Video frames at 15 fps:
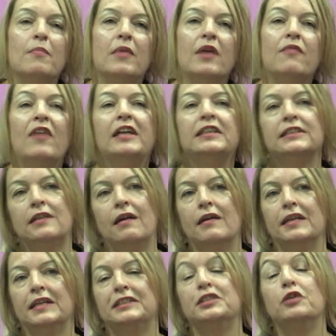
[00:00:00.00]
Events
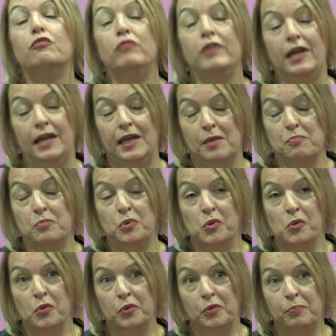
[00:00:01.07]
like this are really
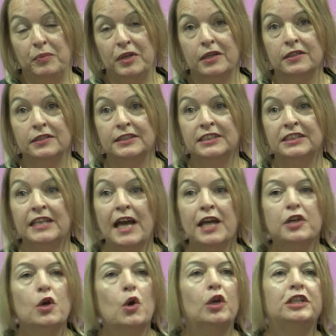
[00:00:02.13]
important because
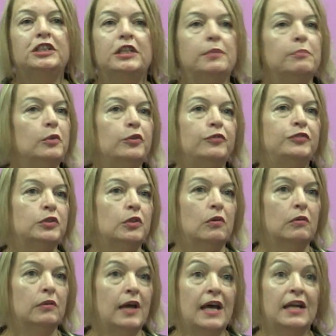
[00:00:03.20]
technology moves
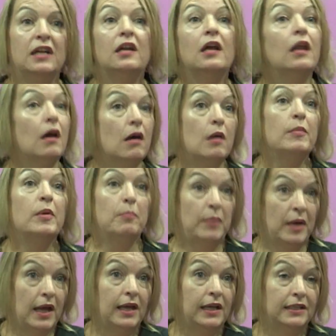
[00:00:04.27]
on at an alarming
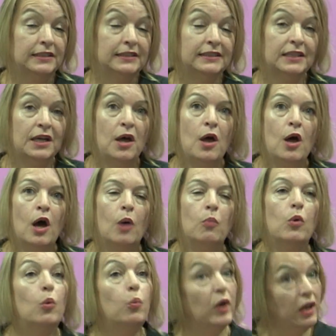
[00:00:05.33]
pace. And
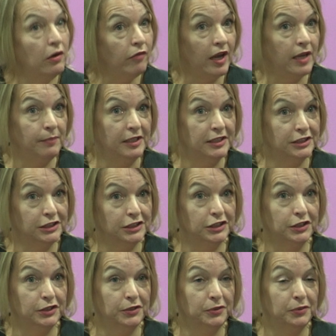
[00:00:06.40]
what we're aiming to
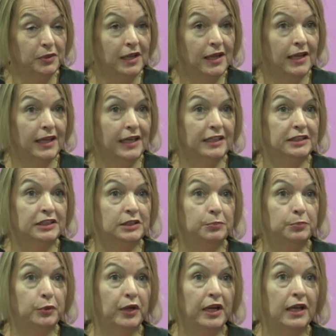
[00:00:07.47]
do is to
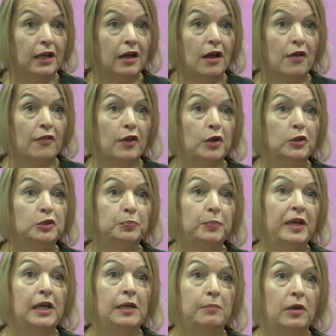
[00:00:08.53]
bring those
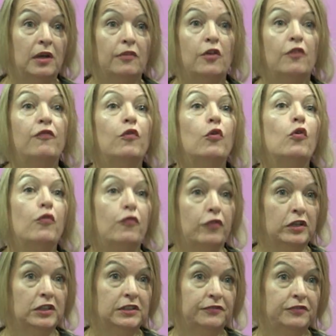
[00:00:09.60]
people at the
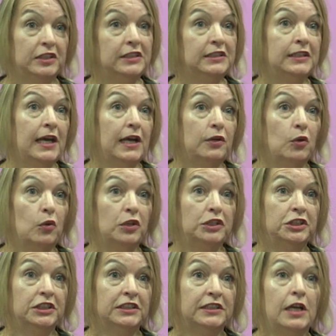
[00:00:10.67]
forefront of these
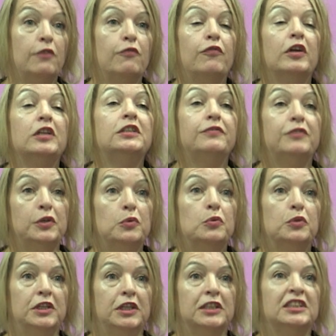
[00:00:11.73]
technologies in front of an
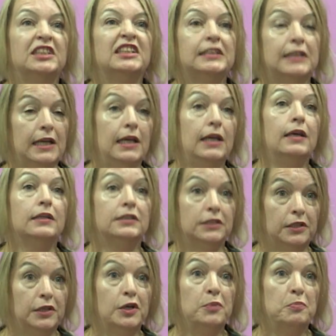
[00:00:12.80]
audience that's eager to
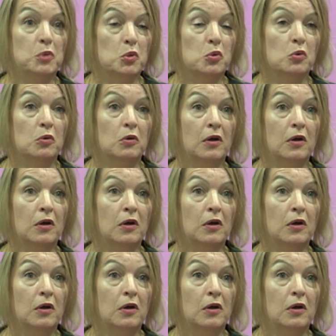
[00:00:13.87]
learn more.